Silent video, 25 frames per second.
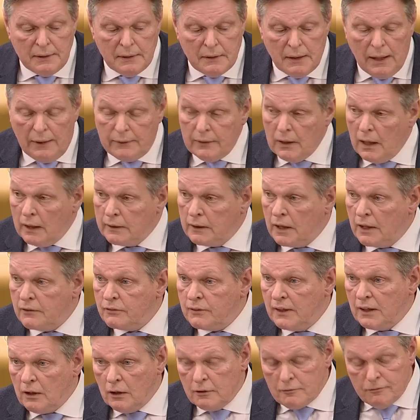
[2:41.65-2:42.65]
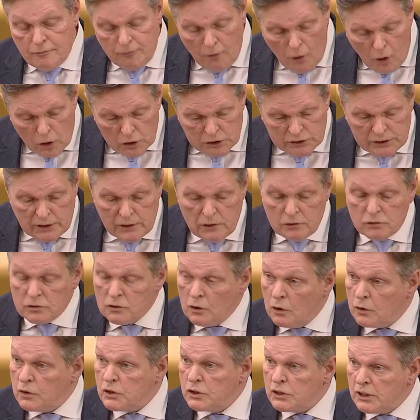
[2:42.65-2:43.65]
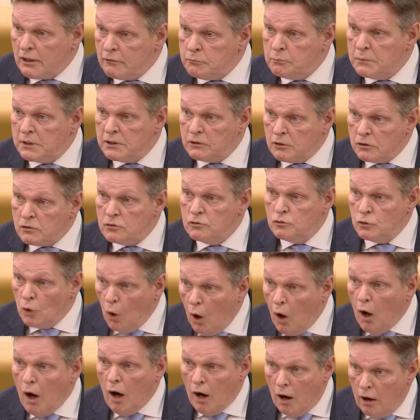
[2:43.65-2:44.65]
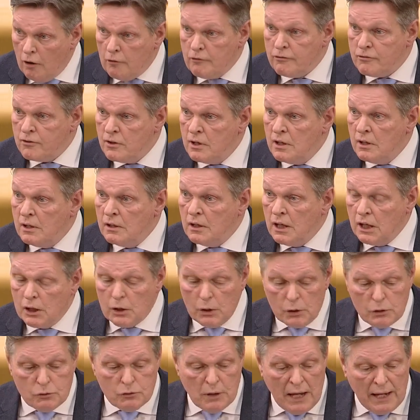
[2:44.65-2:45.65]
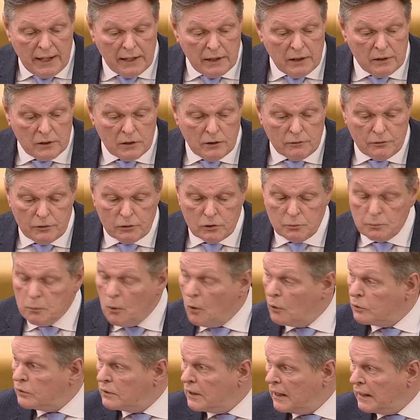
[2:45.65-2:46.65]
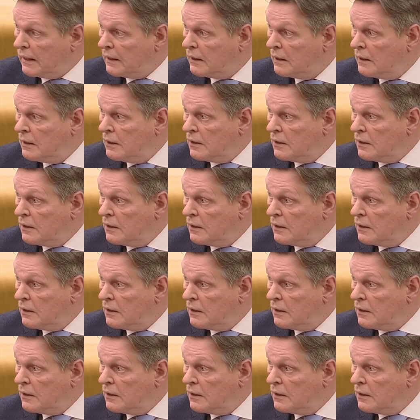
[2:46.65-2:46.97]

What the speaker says: And I think, unfortunately, the Scottish Government does not have a good record of responding